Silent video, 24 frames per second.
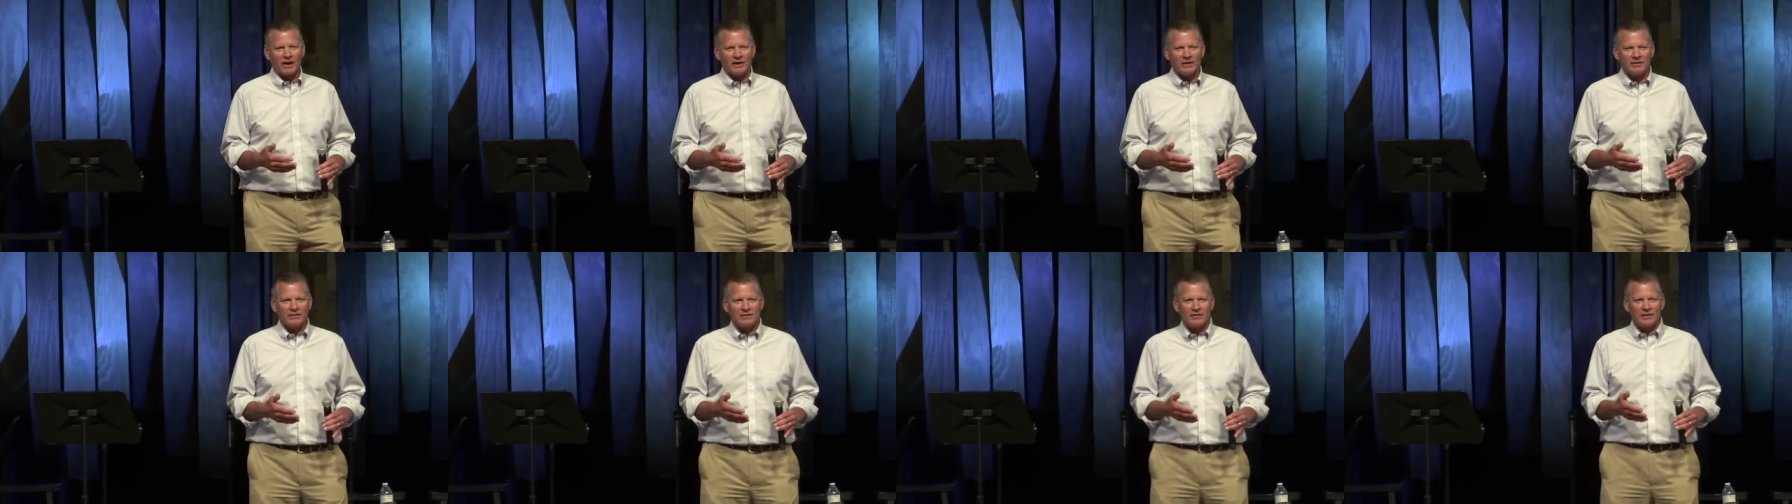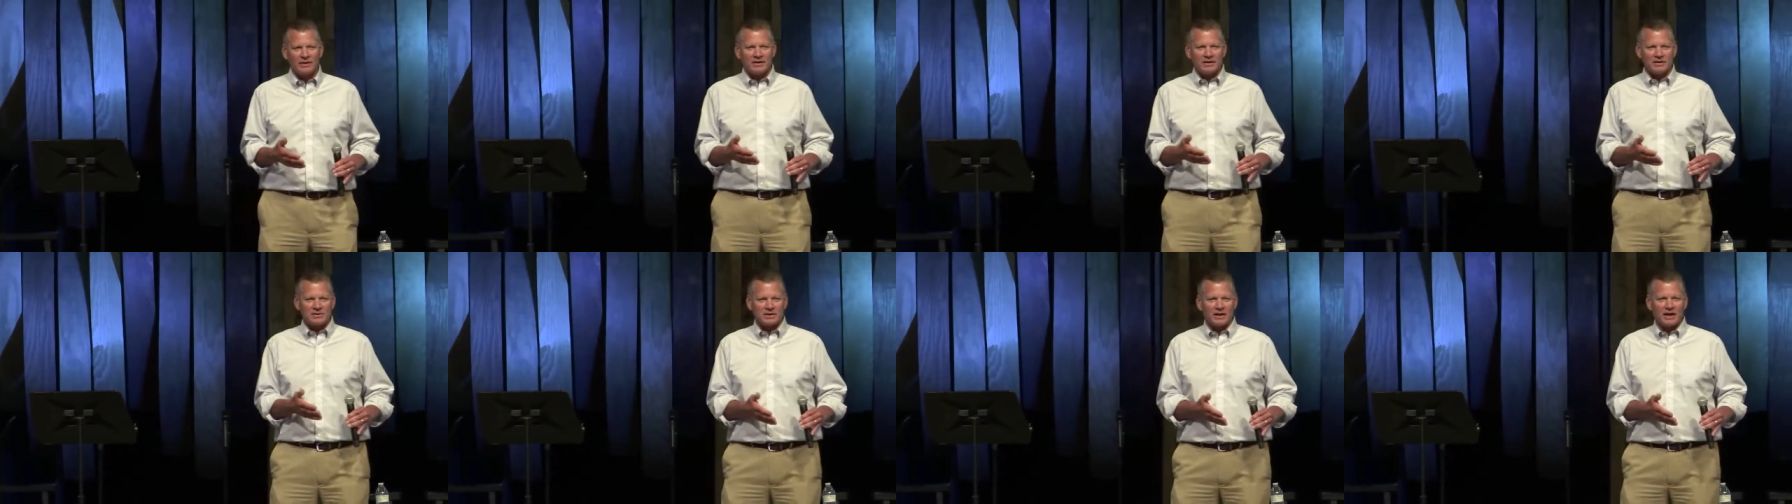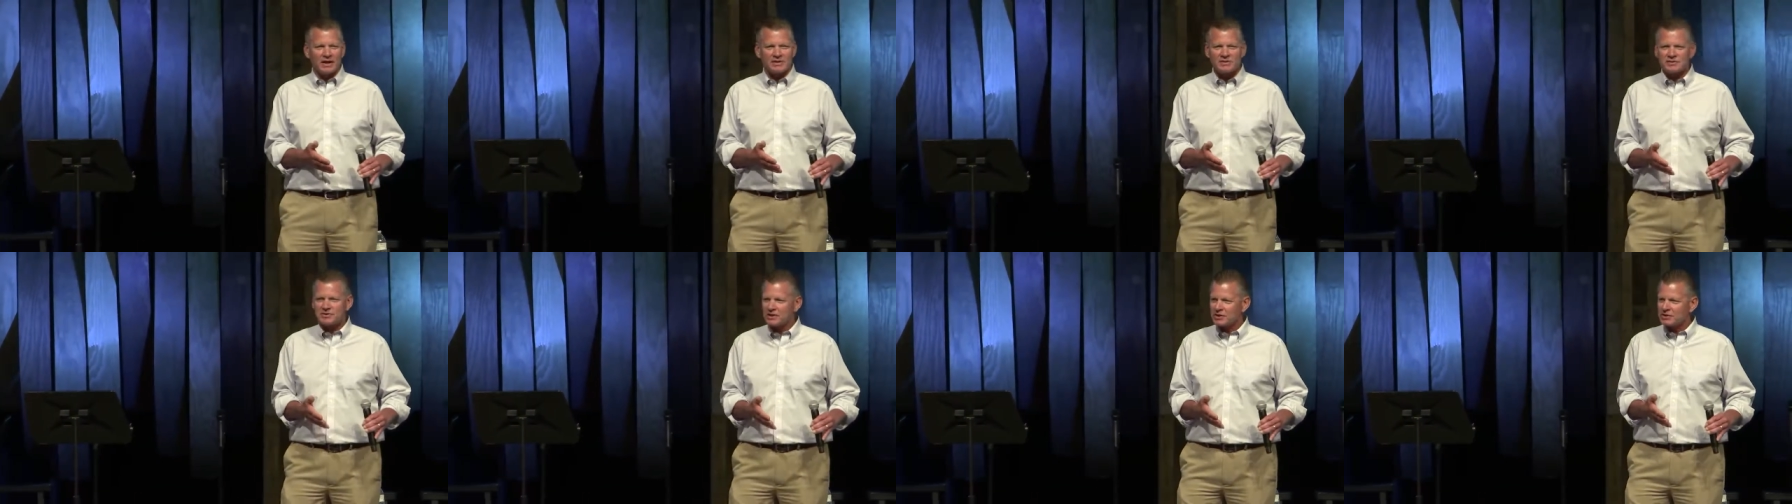than these last
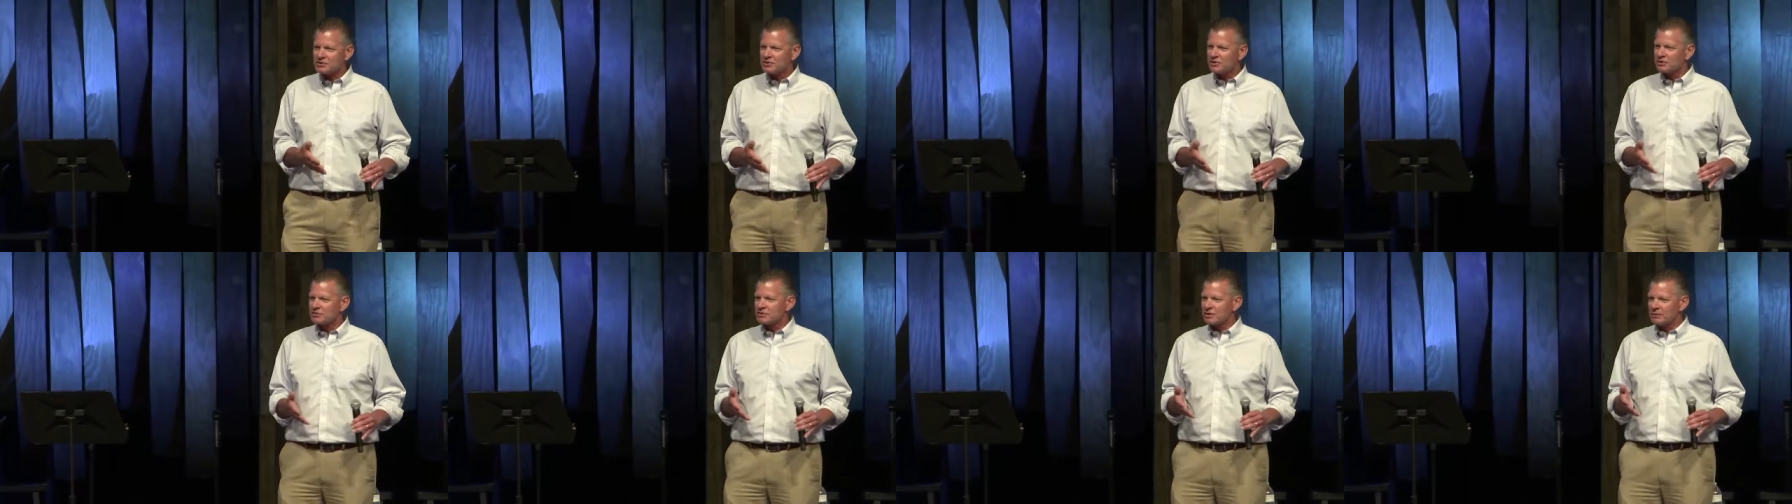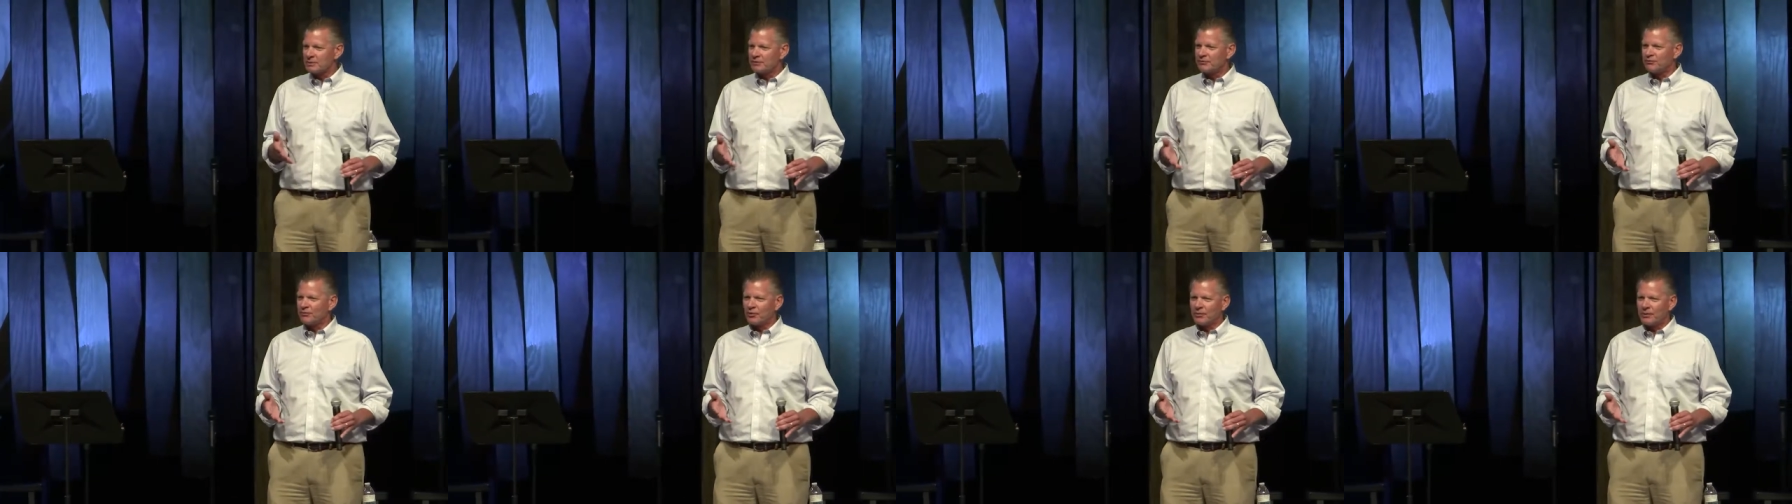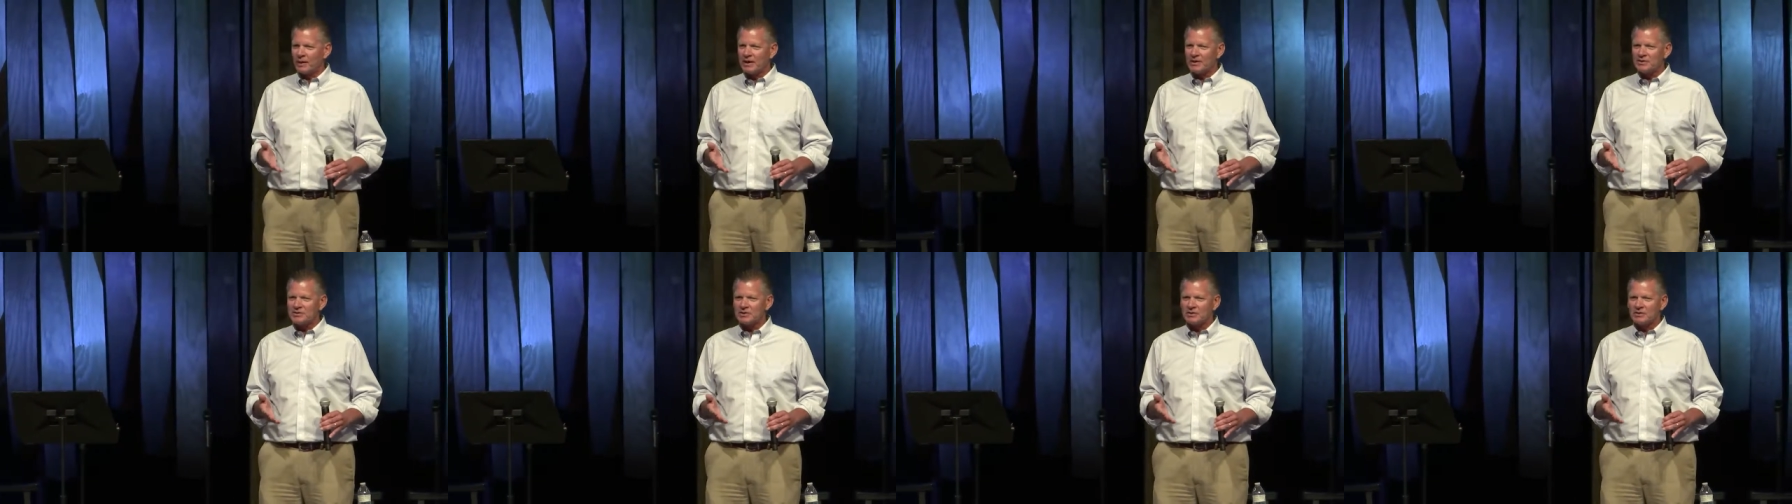6 years I'm in
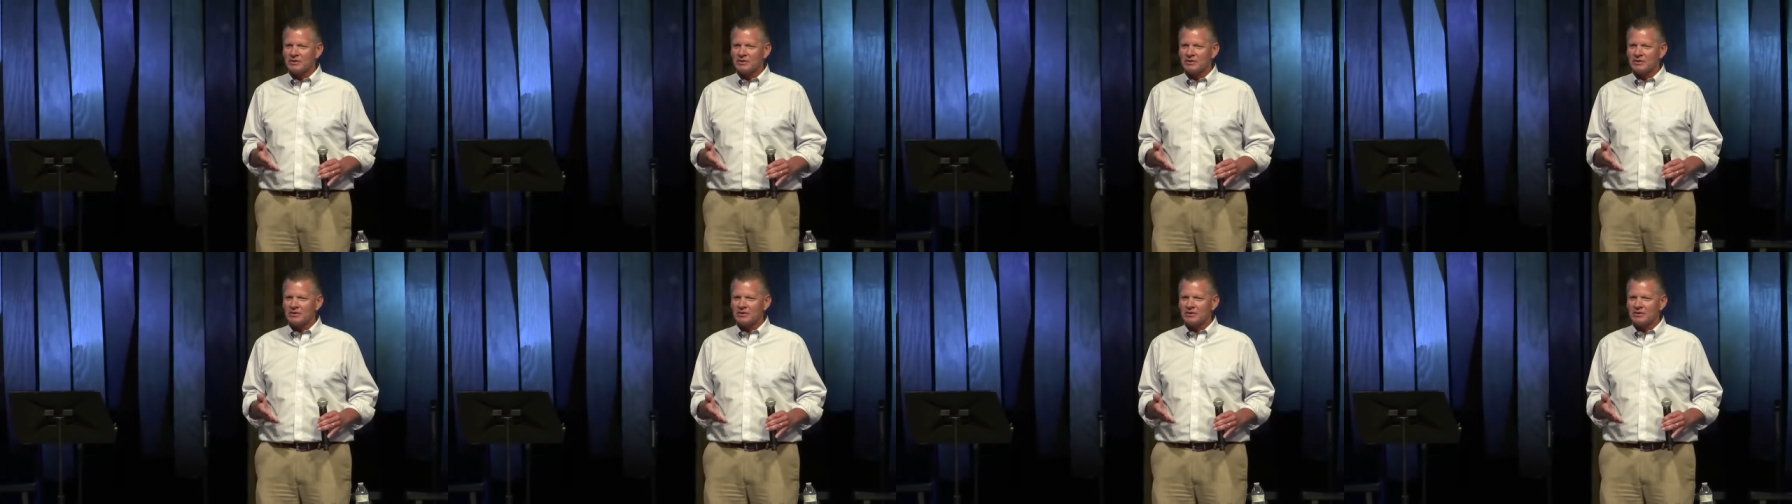formation.